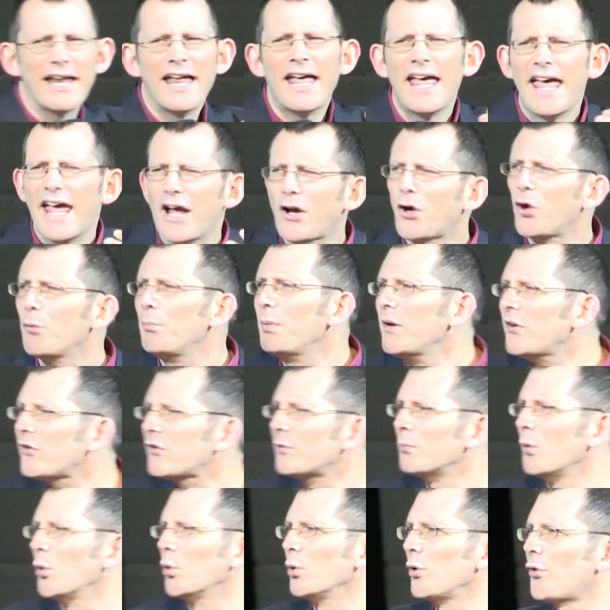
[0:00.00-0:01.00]
it. It could be
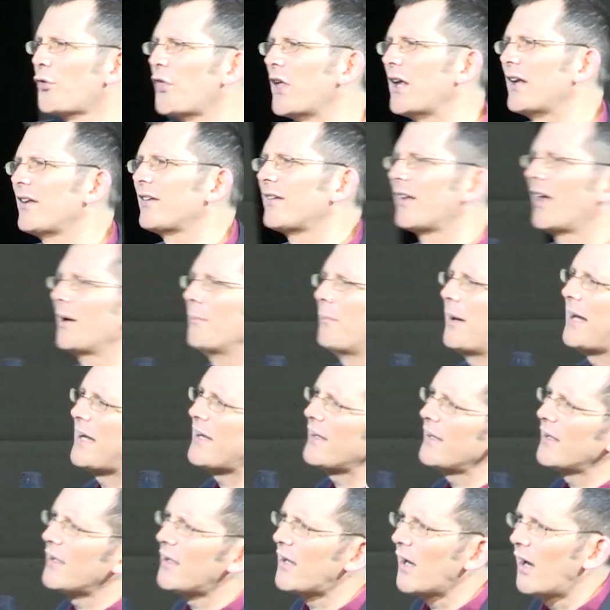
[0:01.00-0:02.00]
small things like
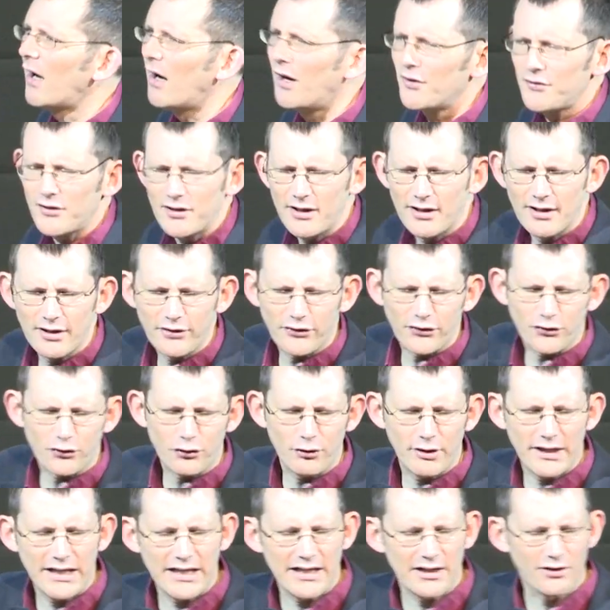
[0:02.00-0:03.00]
making a garden in a
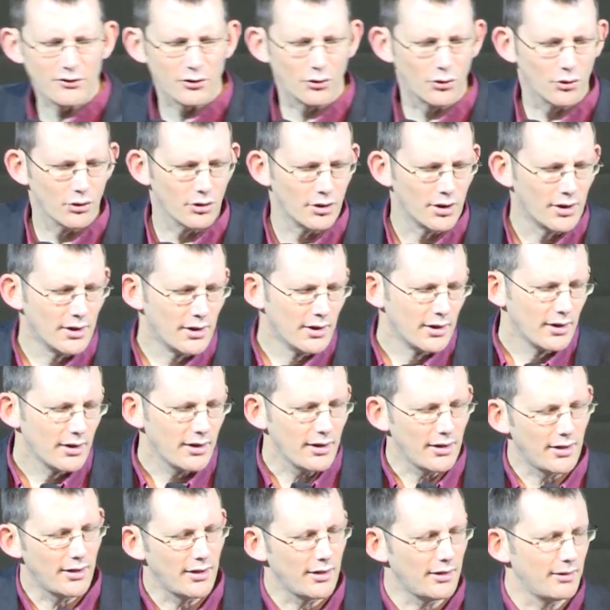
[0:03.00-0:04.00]
street or
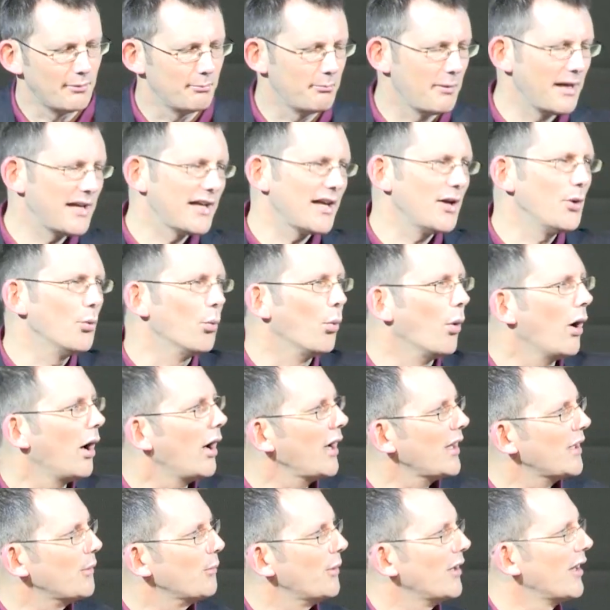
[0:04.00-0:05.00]
uh, making
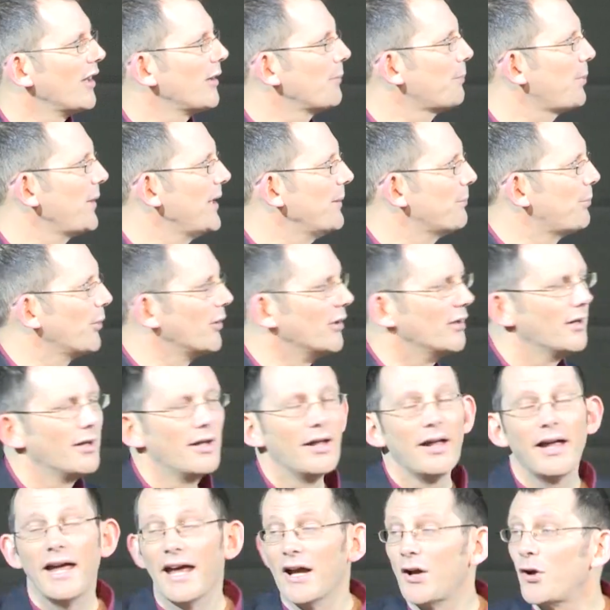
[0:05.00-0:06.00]
wine with other people.
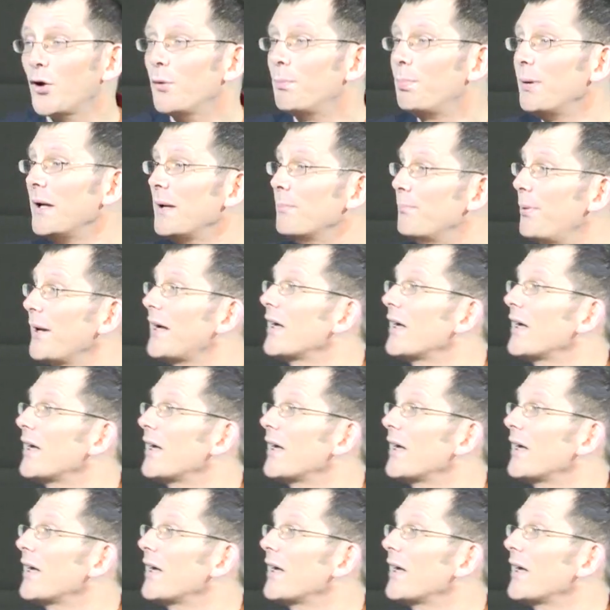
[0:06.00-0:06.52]
It could be